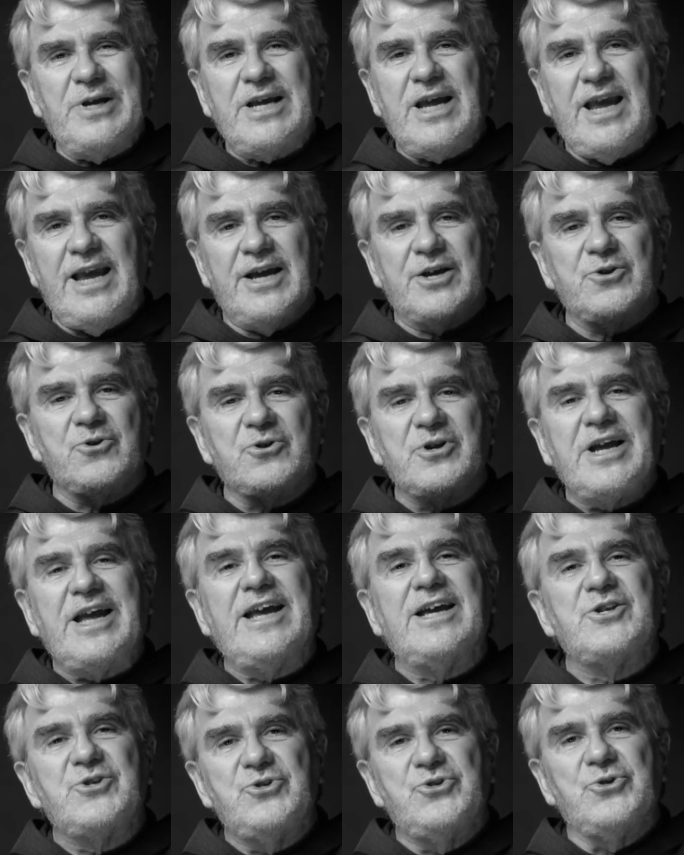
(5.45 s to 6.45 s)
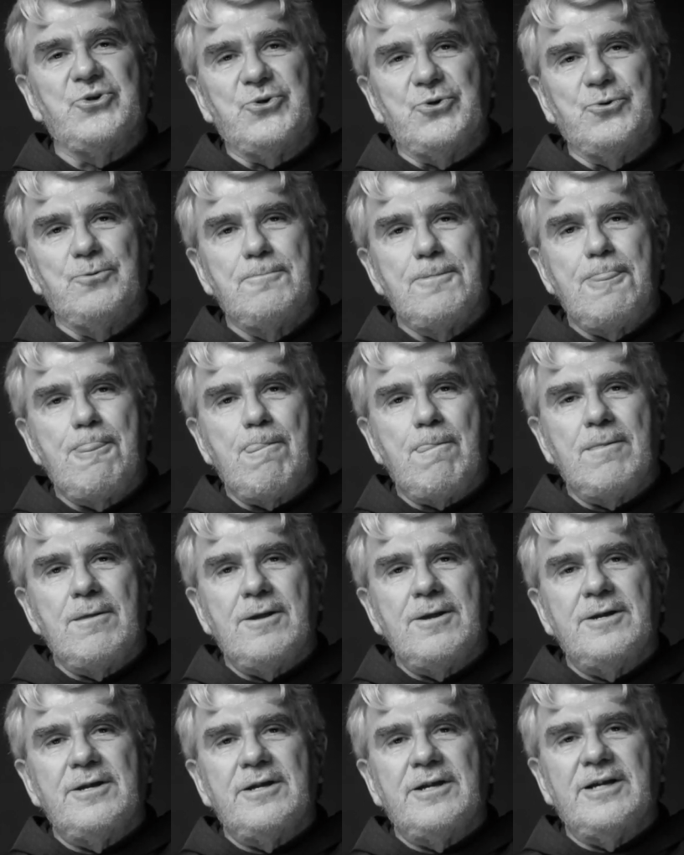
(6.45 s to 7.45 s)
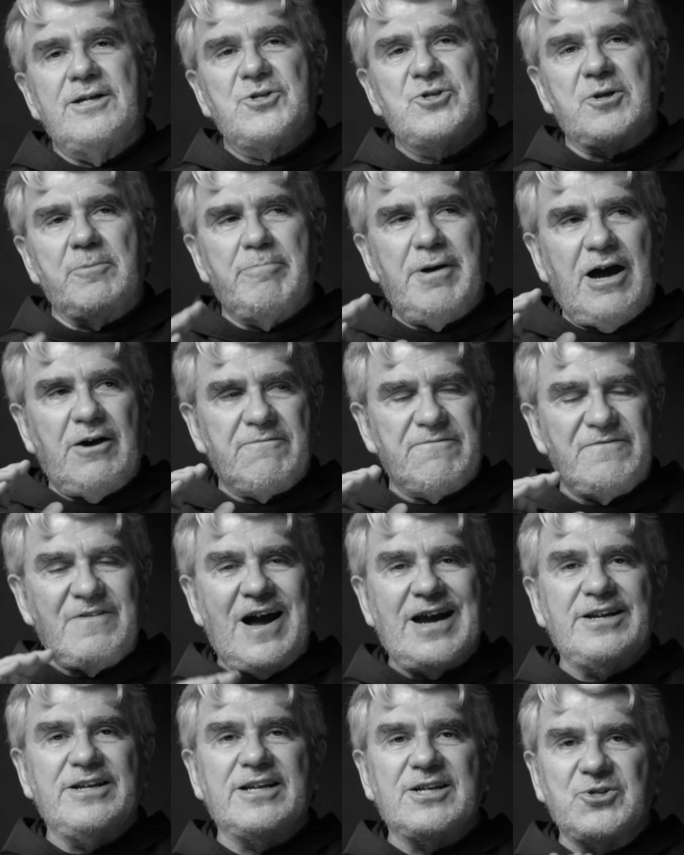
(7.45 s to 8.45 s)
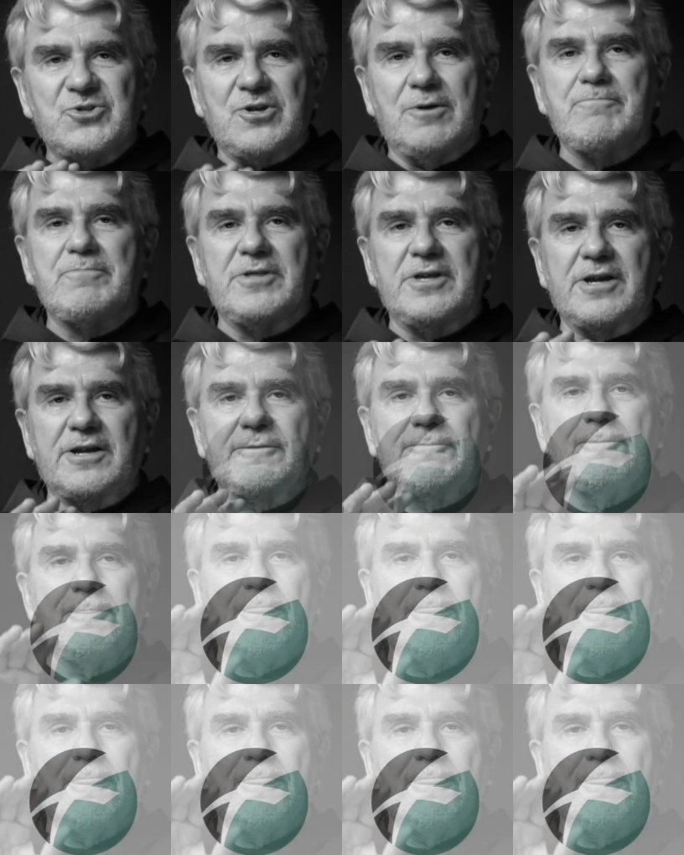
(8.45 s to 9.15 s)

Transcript: can or can't do. It's about finding something